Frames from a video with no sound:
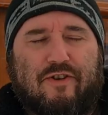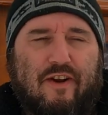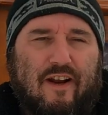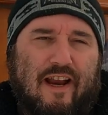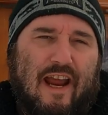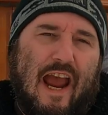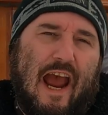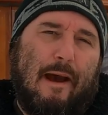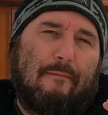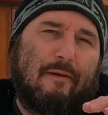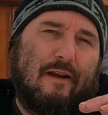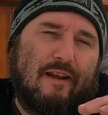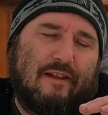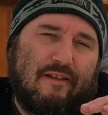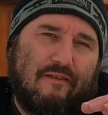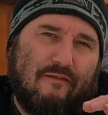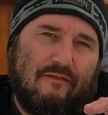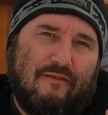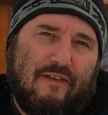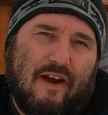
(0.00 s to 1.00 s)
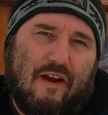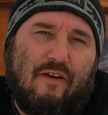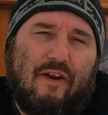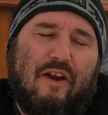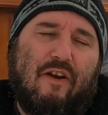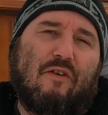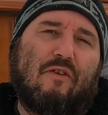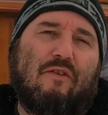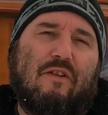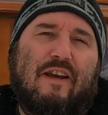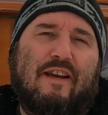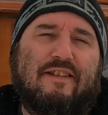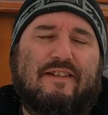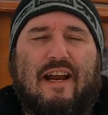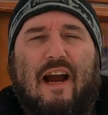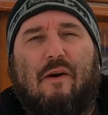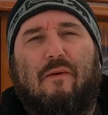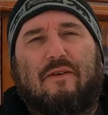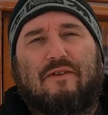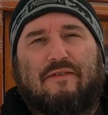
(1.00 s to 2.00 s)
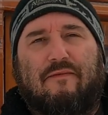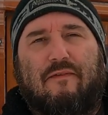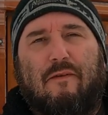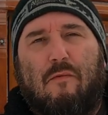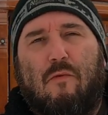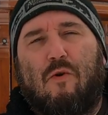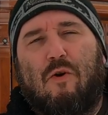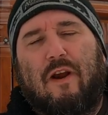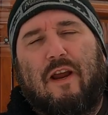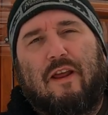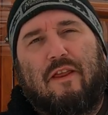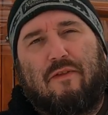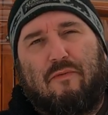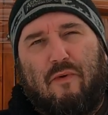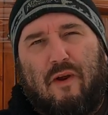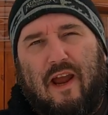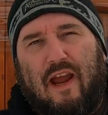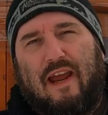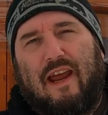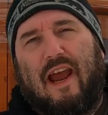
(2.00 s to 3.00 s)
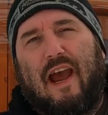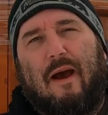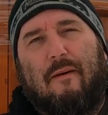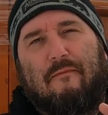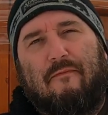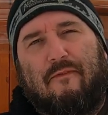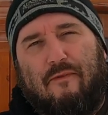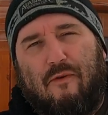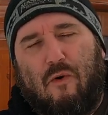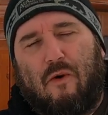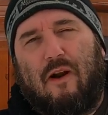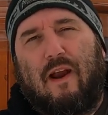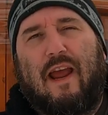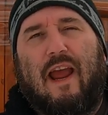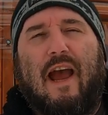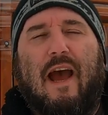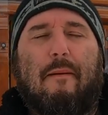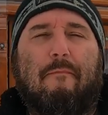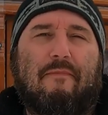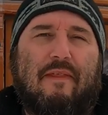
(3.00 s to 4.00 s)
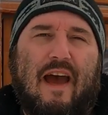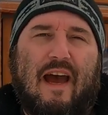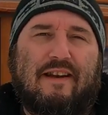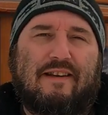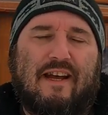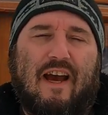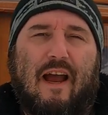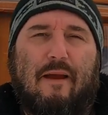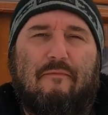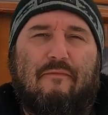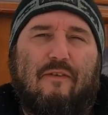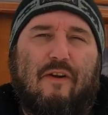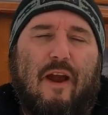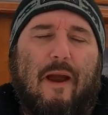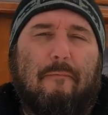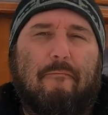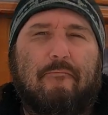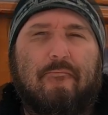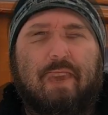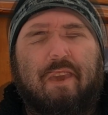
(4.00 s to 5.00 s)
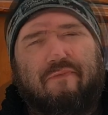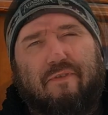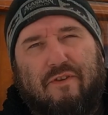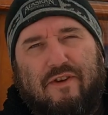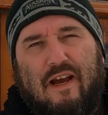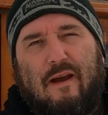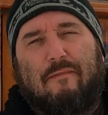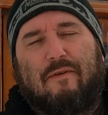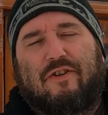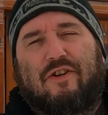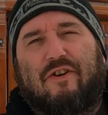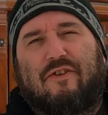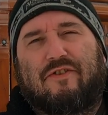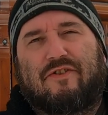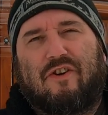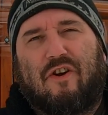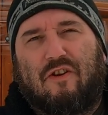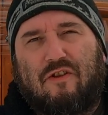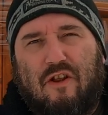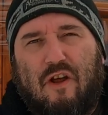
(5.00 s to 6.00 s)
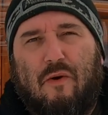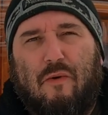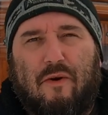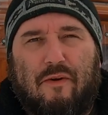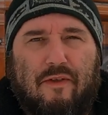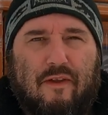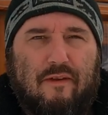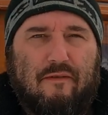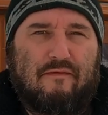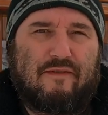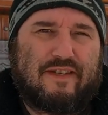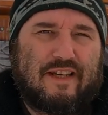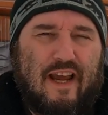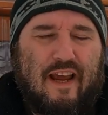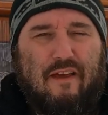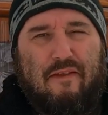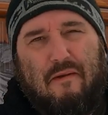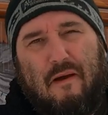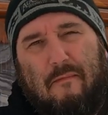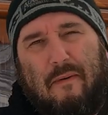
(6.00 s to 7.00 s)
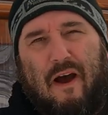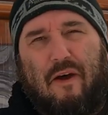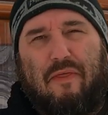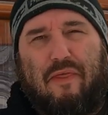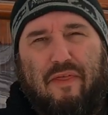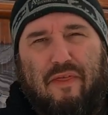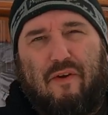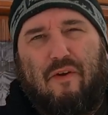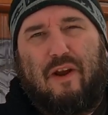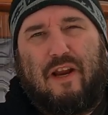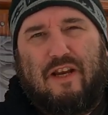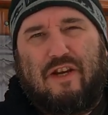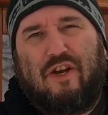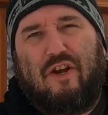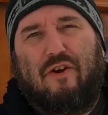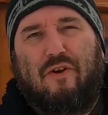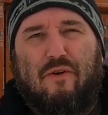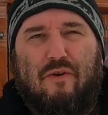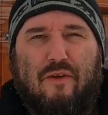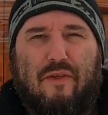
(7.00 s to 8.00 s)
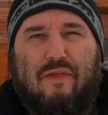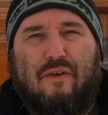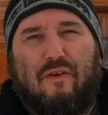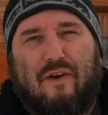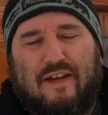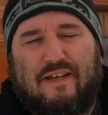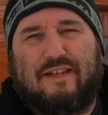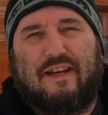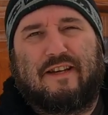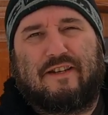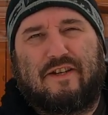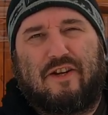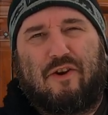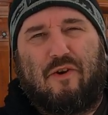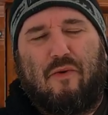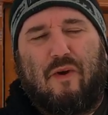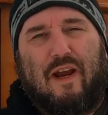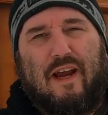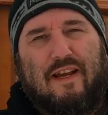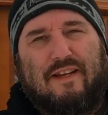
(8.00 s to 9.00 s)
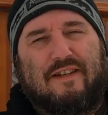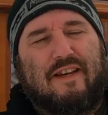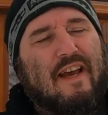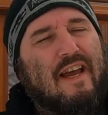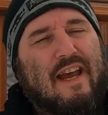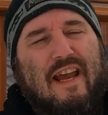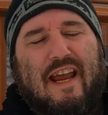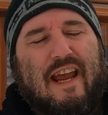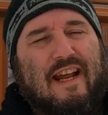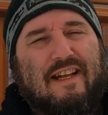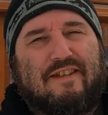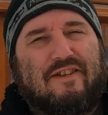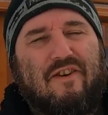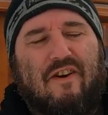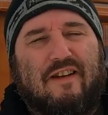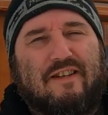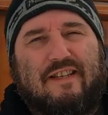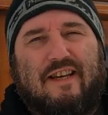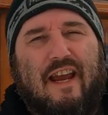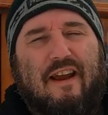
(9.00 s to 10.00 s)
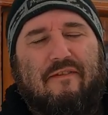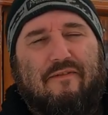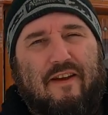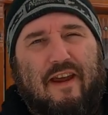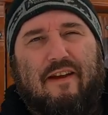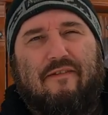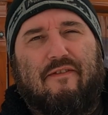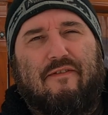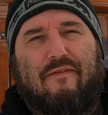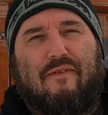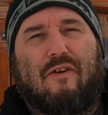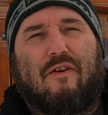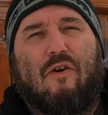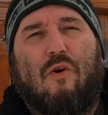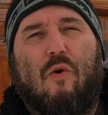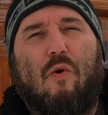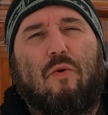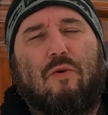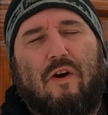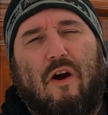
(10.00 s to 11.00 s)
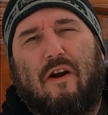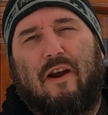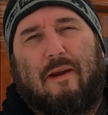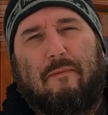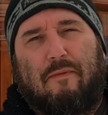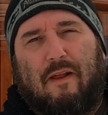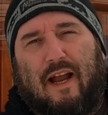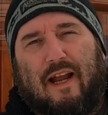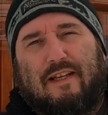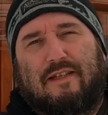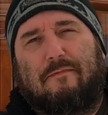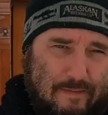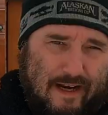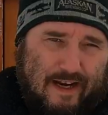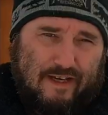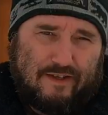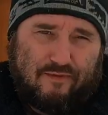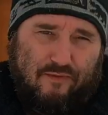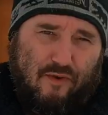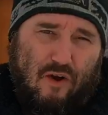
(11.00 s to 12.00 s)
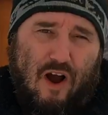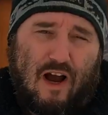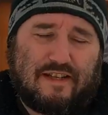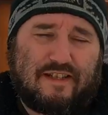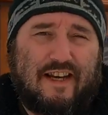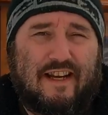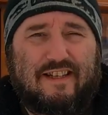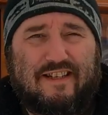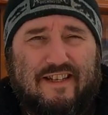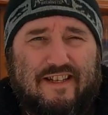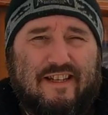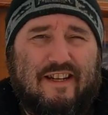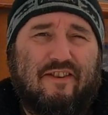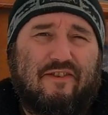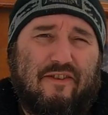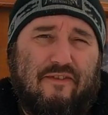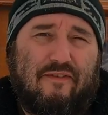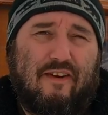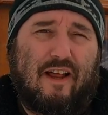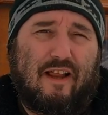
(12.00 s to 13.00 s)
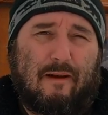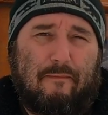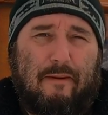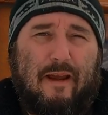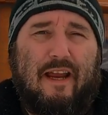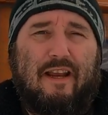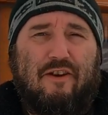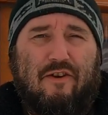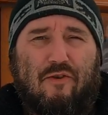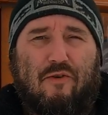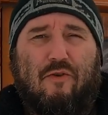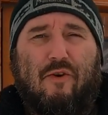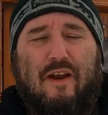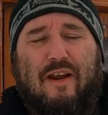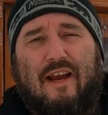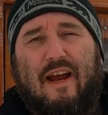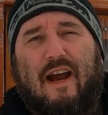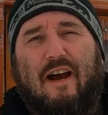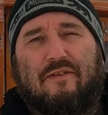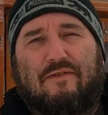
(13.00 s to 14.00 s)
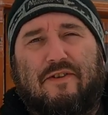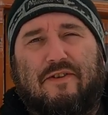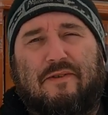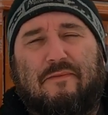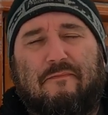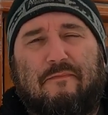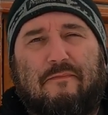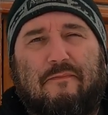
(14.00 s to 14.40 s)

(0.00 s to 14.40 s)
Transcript: are going to happen in the very earliest hours of the morning, 3 a.m., 4 a.m., that time frame. If your temperatures are lower than, say, about 32 to 36 degrees, it's not safe even for cold hardy plants because frost can still develop in your greenhouse.